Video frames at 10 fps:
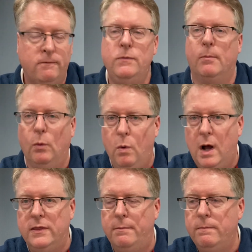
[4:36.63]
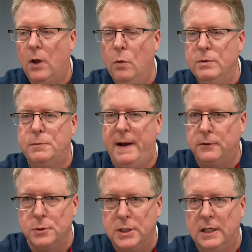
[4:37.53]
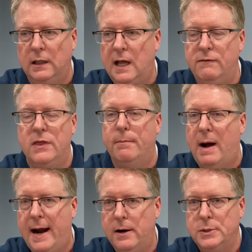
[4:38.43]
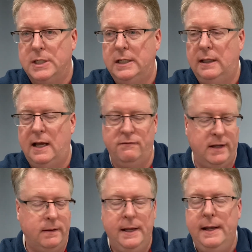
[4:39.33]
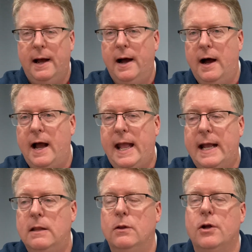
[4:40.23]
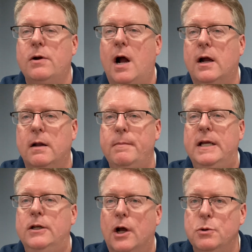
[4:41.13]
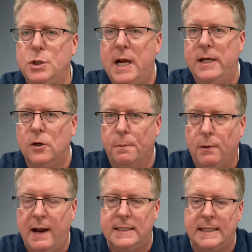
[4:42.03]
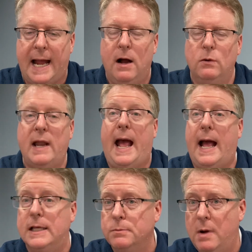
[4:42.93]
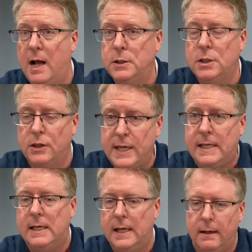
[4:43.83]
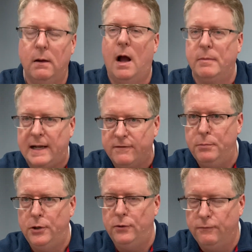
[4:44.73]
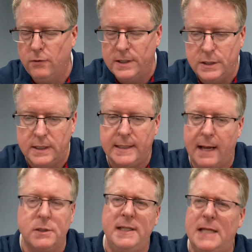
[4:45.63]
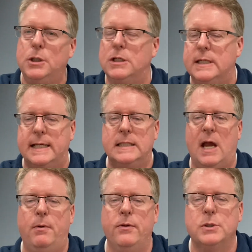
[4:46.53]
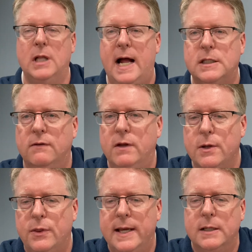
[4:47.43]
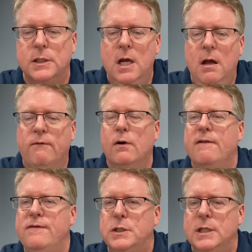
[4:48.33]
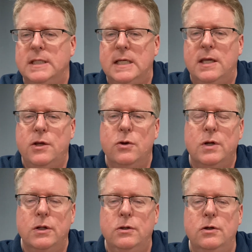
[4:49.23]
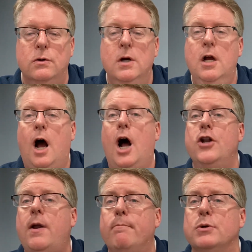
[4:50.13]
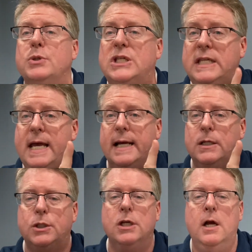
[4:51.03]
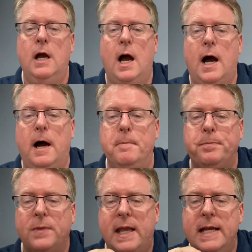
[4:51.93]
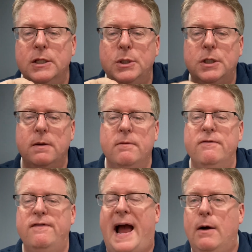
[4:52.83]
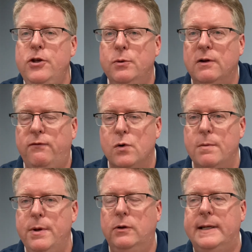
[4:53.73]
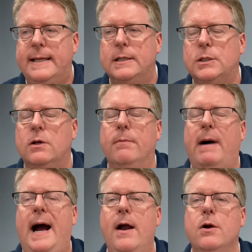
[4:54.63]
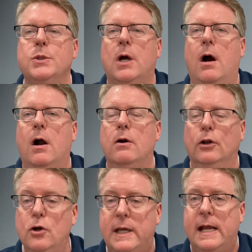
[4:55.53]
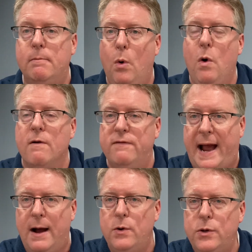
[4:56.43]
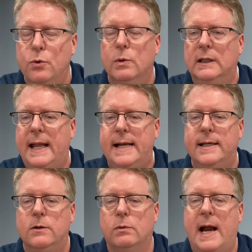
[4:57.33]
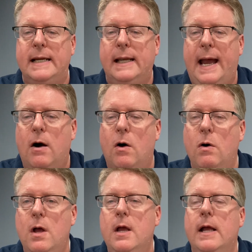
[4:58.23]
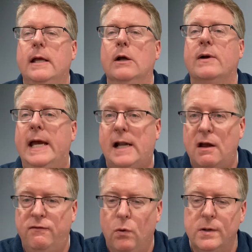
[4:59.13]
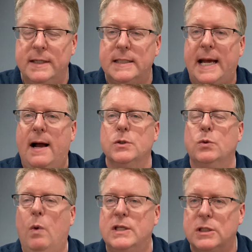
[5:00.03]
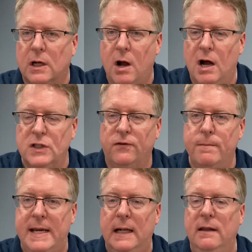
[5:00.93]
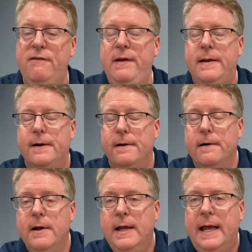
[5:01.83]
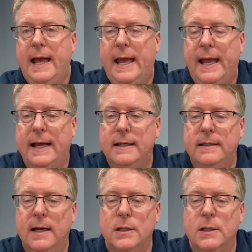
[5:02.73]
Number one, the home inspector is going to love it. The buyer is going to love it. Uh, and they're not going to be negotiating your price down as much, thinking I'm going to have to put a new furnace in this house. And that's just an example. There's lots of other things for efficiency that you can do. Uh, number six um, is value and affordability. So the buyers are looking more value related right now. you know, can I afford this house? What's the cost for me to live here? And uh,